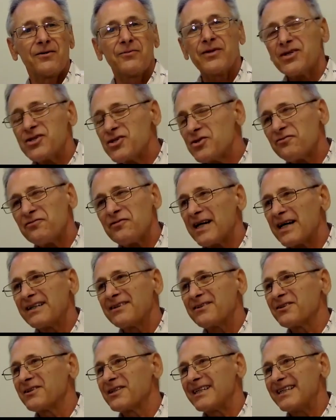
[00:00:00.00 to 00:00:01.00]
which you
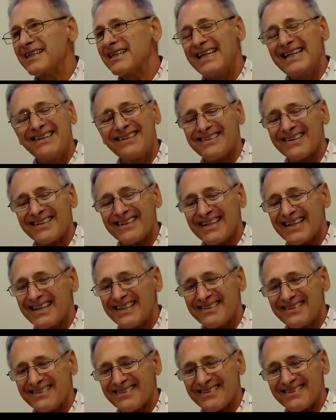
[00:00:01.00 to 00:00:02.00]
find on the
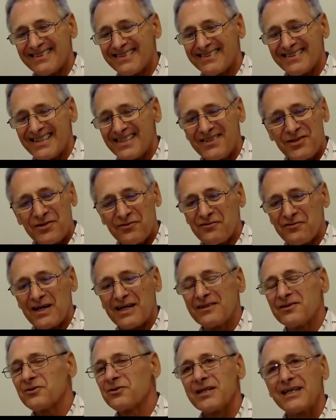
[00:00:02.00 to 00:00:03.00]
internet this you
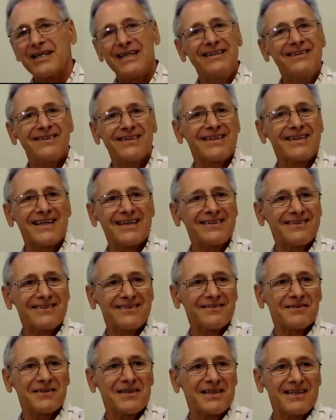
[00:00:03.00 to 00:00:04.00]
find on the
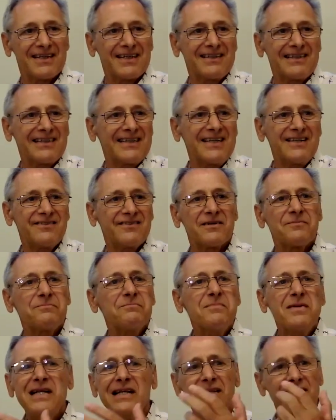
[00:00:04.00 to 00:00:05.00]
internet at least a
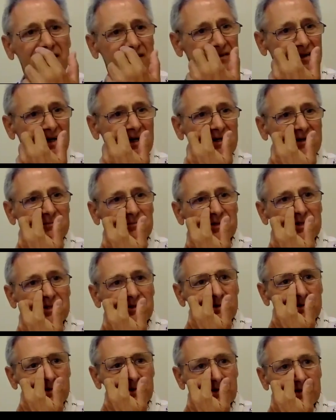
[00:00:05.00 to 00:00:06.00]
million
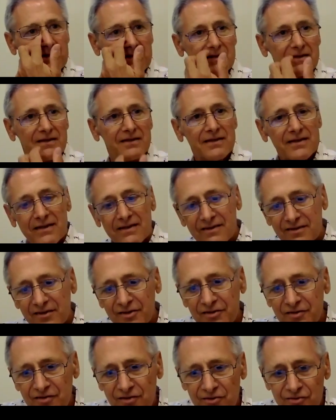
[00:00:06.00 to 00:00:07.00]
times.
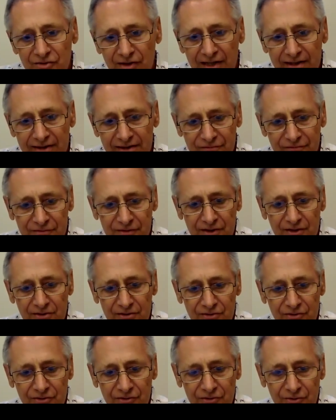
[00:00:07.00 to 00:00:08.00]
So it's not really
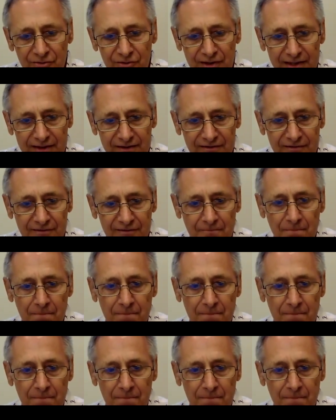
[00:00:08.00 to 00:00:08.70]
difficult to do that.